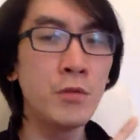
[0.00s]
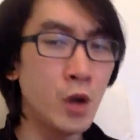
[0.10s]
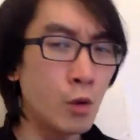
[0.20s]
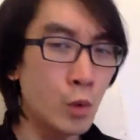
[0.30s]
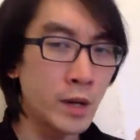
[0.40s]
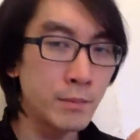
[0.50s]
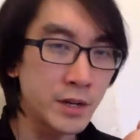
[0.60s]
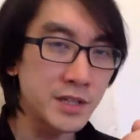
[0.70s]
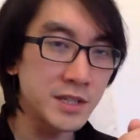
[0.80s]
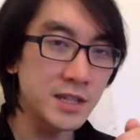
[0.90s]
not one
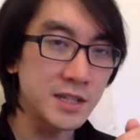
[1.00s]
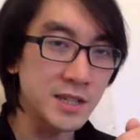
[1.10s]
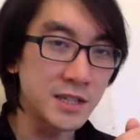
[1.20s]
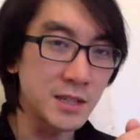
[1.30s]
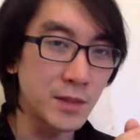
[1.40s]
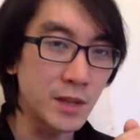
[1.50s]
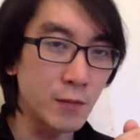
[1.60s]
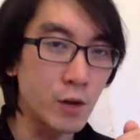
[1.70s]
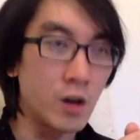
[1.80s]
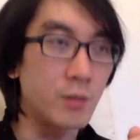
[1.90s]
person has done
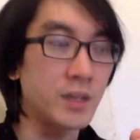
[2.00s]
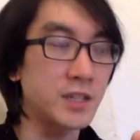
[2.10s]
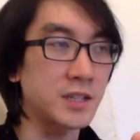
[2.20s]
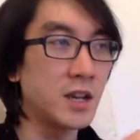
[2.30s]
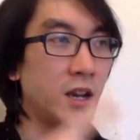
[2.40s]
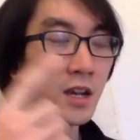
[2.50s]
something wrong, but just